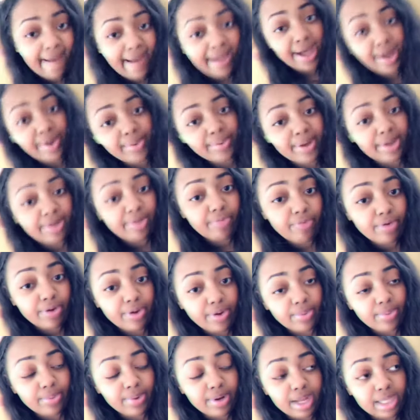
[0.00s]

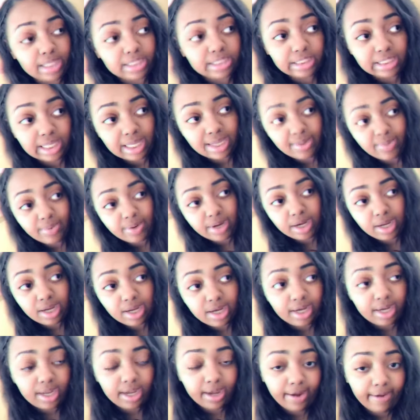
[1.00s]
However, when I started
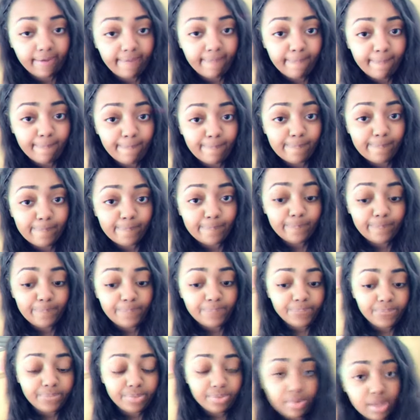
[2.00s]
working there,
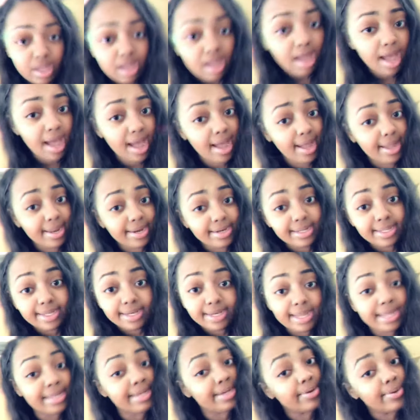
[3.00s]
I did
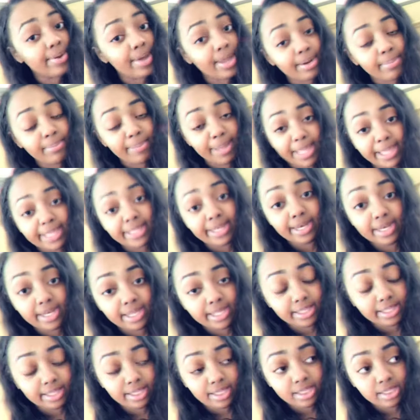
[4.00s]
not know how to bake
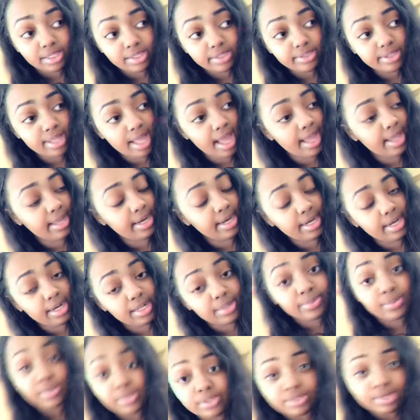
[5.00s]
nothing. I ended
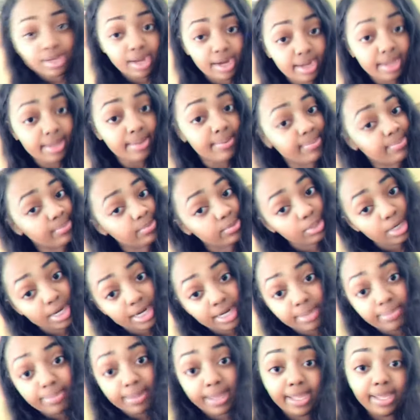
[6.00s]
up starting
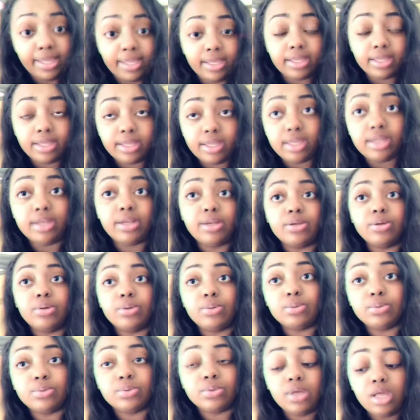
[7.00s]
trying to bake and
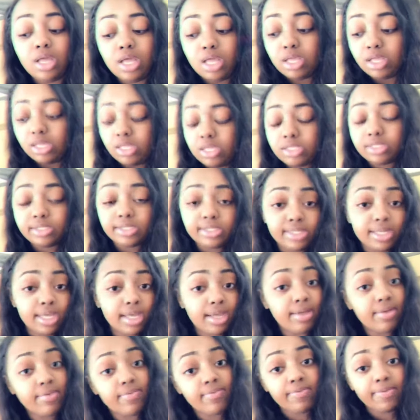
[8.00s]
do
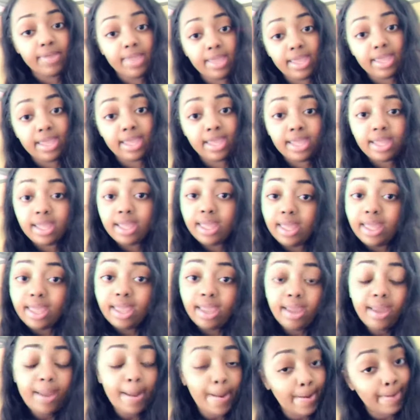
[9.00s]
stuff, and
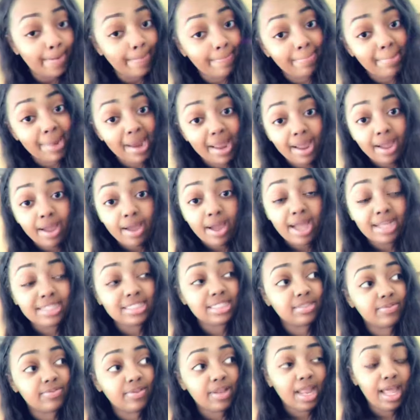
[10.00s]
now I
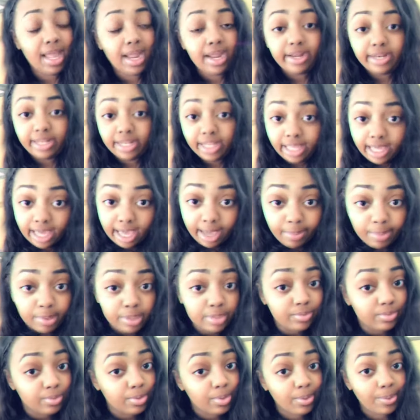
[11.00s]
just feel like everything
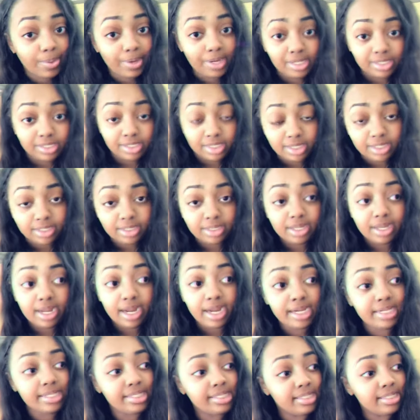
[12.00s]
happens for a reason.
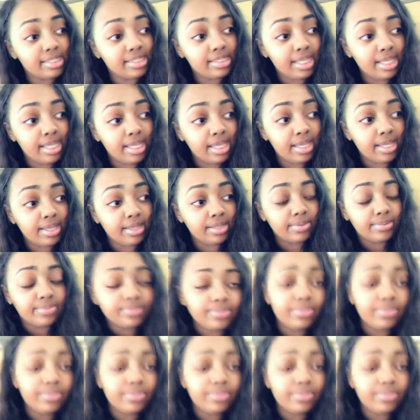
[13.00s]
Ever since then,